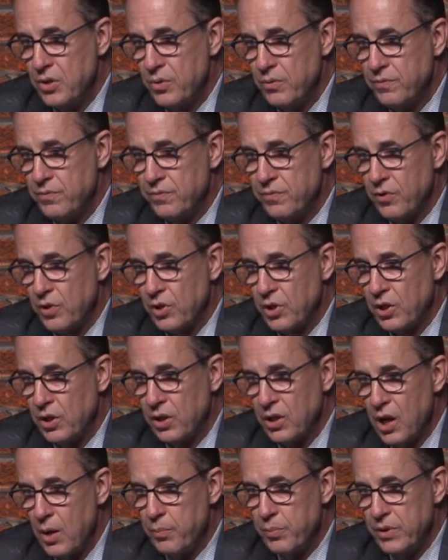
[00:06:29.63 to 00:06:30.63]
For a little
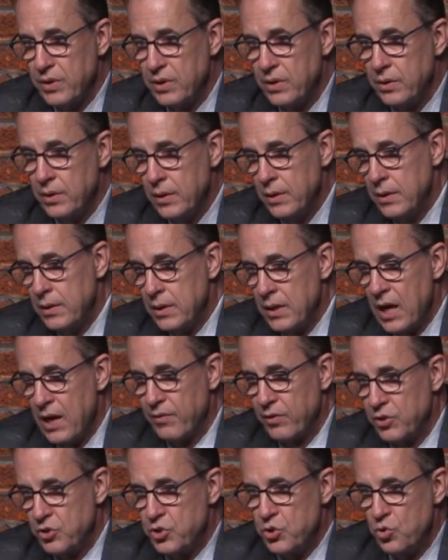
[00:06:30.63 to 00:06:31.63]
company,
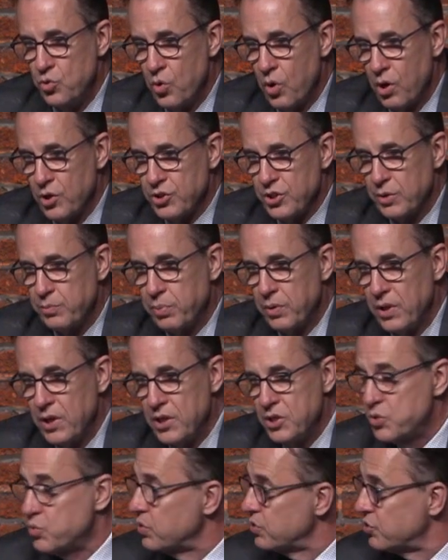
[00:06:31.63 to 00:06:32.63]
having 2 Arctic
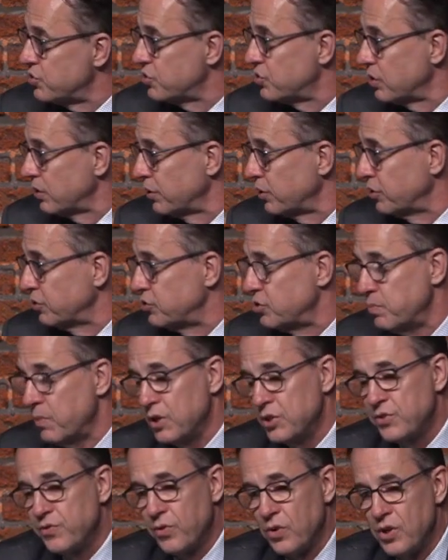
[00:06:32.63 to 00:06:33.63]
plays was a little too
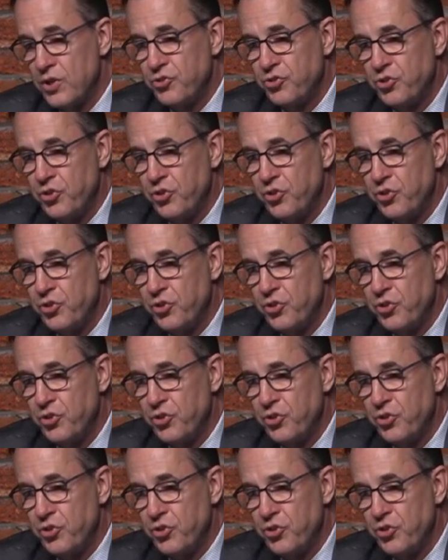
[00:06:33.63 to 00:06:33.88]
much for us,